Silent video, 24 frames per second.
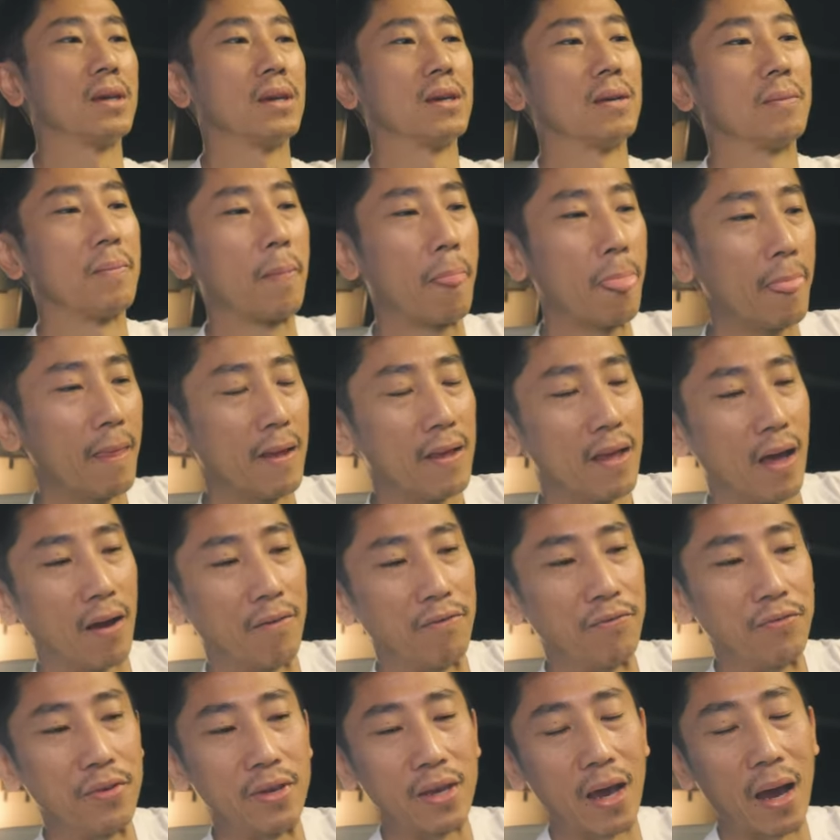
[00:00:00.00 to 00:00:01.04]
a
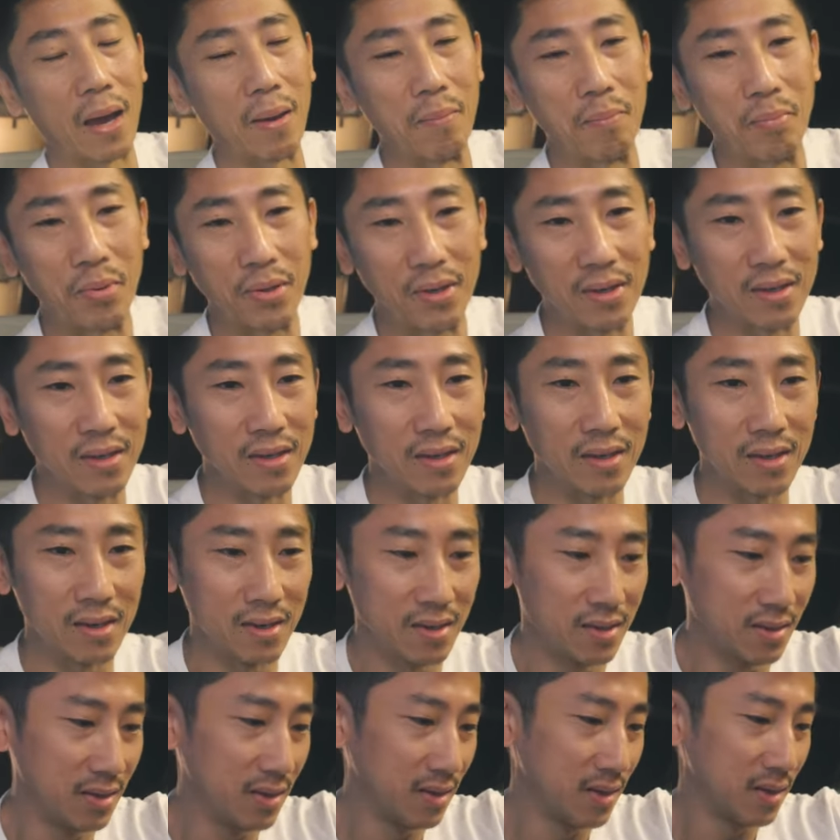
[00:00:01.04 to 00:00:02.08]
VIP
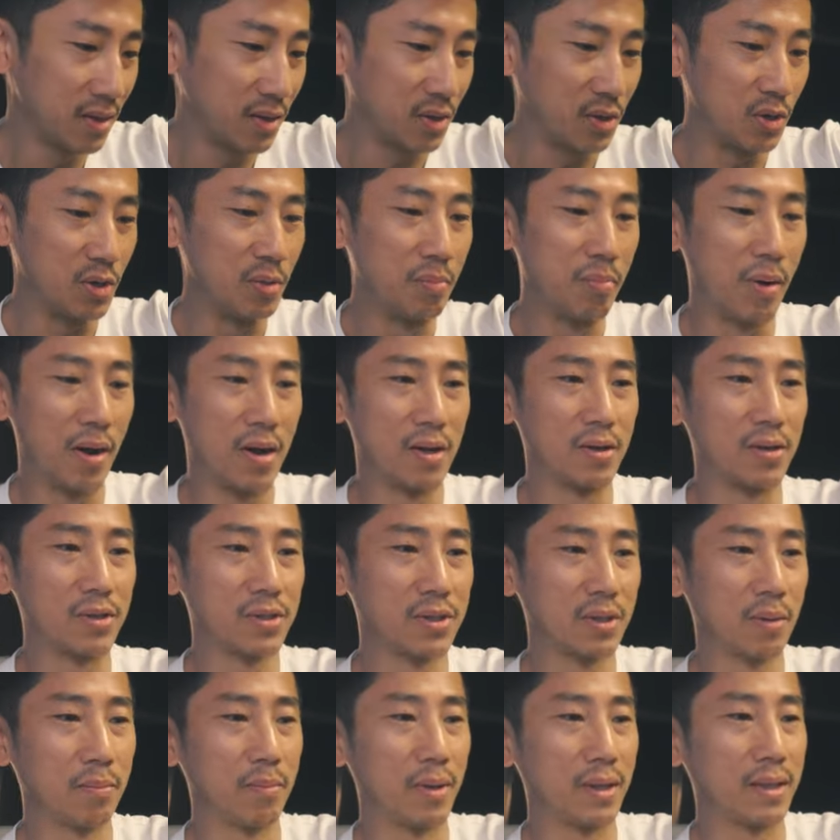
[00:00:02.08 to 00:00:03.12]
coupon or
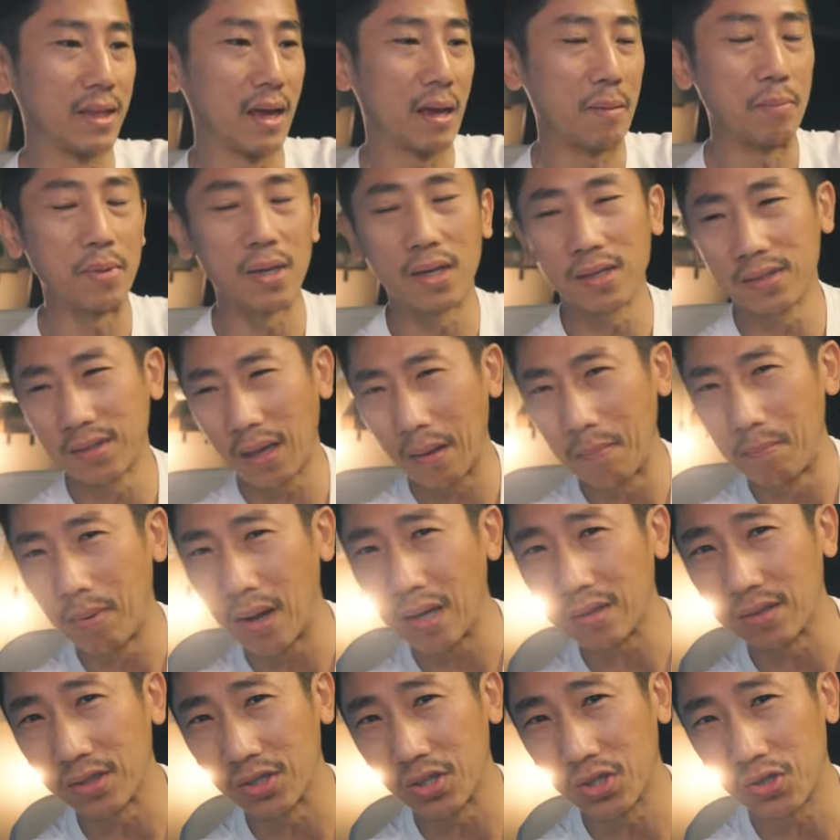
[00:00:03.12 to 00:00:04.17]
something like that because I
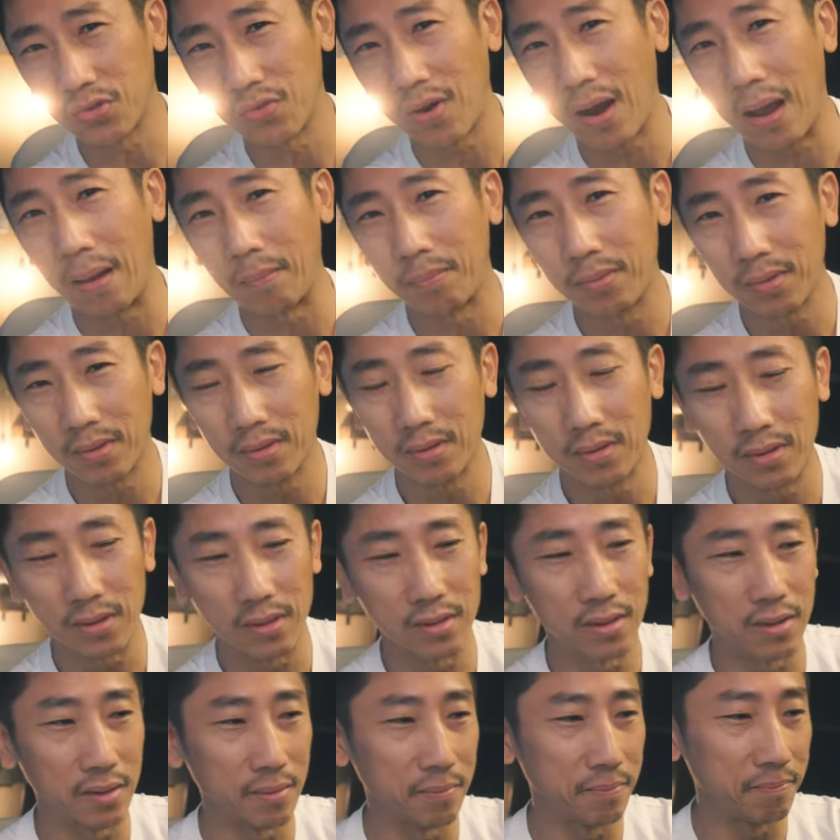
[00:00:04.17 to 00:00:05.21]
bought the strap,
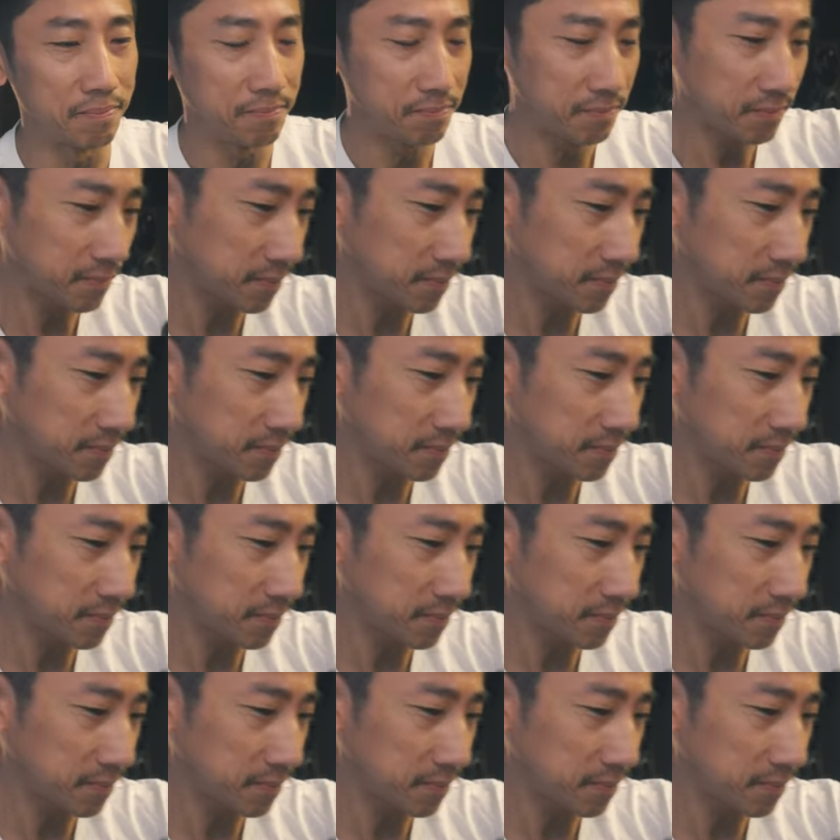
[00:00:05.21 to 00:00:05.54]
the